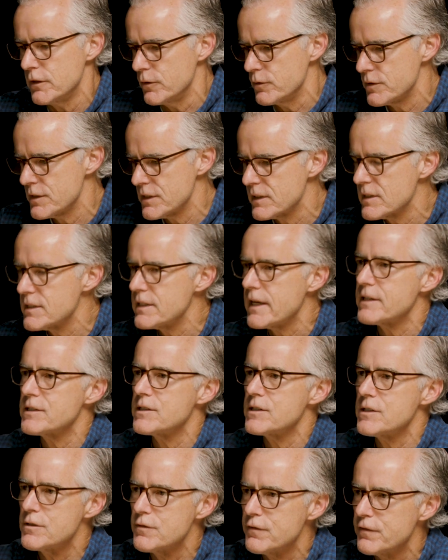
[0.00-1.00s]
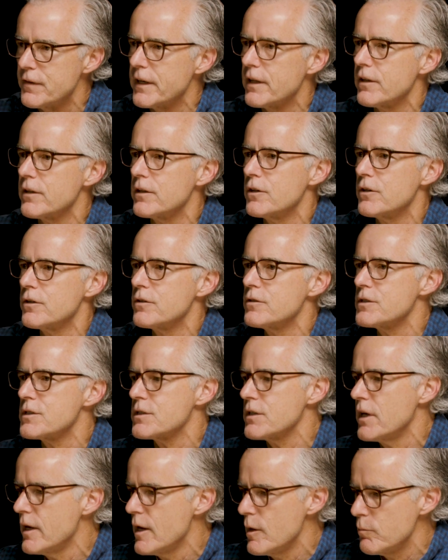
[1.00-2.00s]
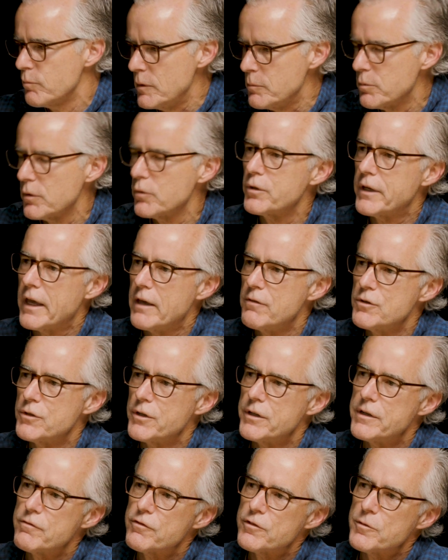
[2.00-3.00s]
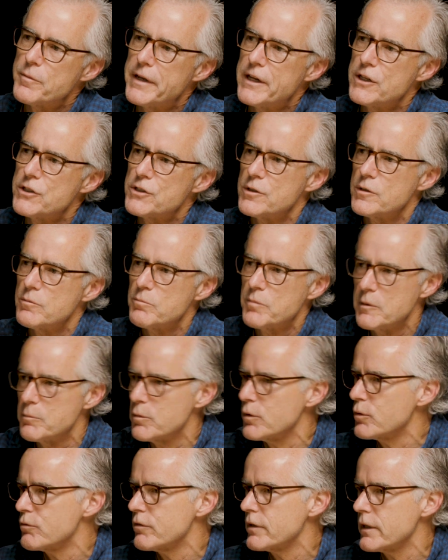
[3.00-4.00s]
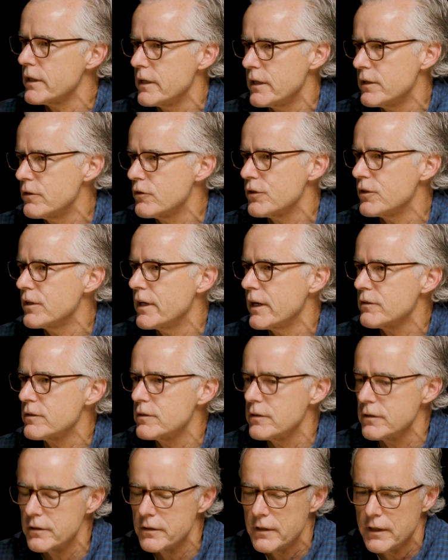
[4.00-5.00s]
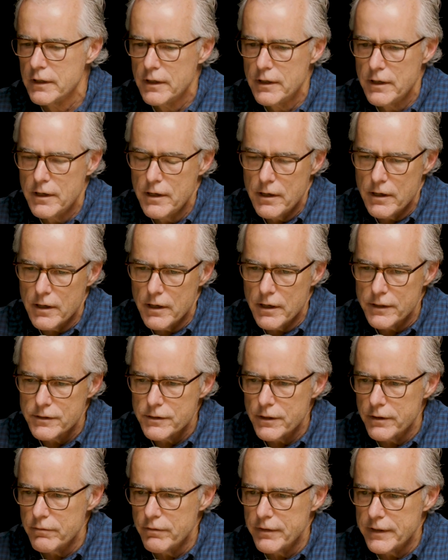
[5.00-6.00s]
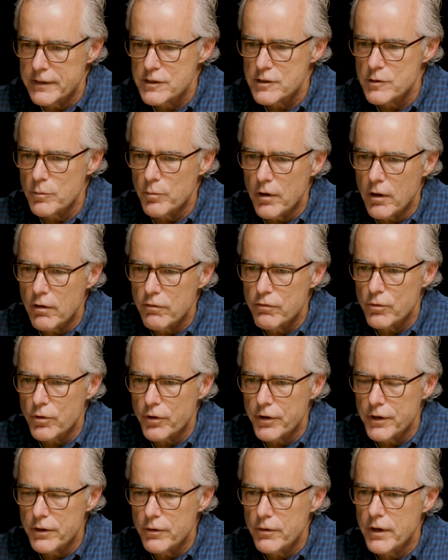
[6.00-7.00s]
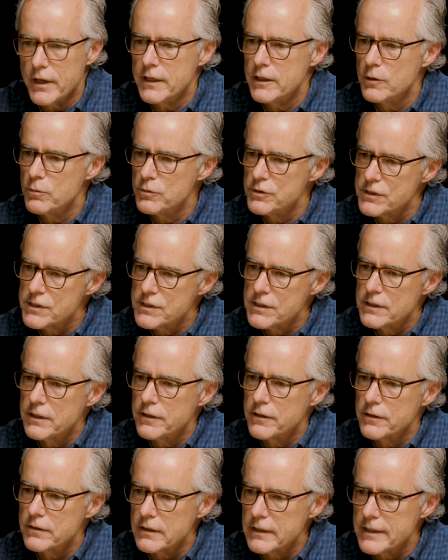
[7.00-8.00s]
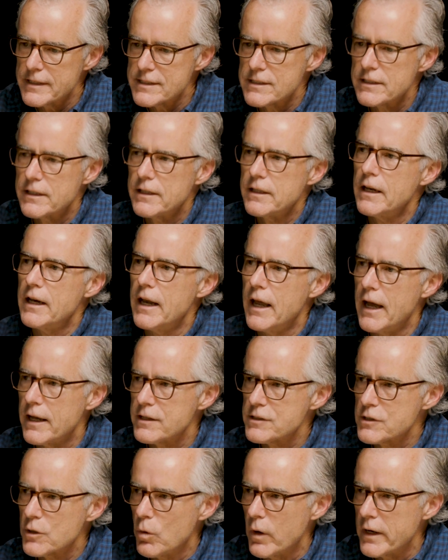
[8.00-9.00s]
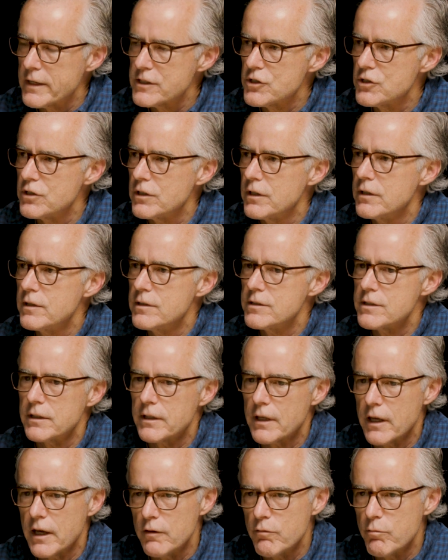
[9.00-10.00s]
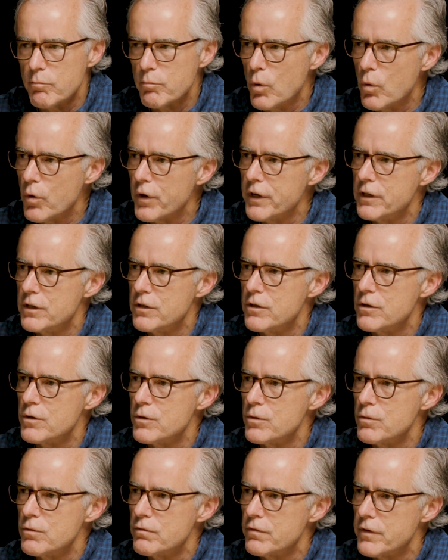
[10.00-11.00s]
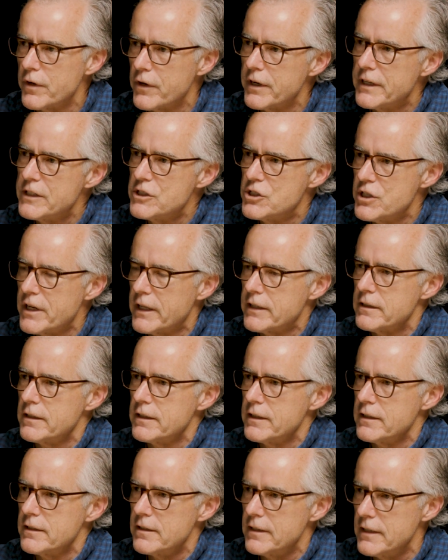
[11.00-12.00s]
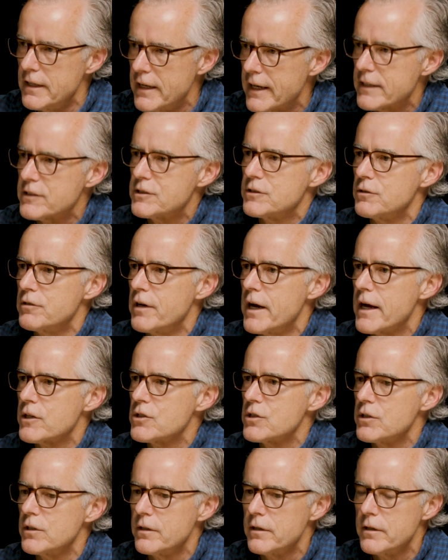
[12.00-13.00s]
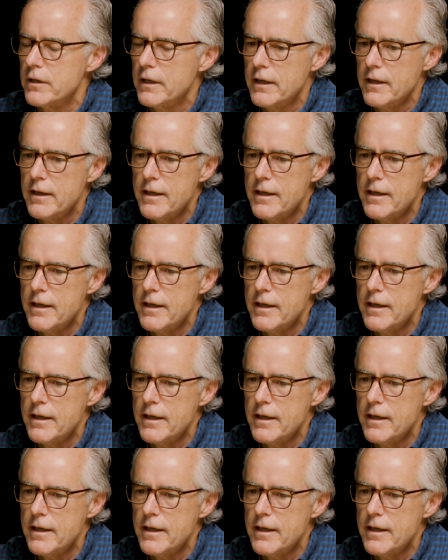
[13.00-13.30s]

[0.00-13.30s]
successes, failures, people who gave you good information, people who really didn't turn out to advance the ball for you. And he would just sit there and listen and ask questions and kind of point you very gently in the next direction.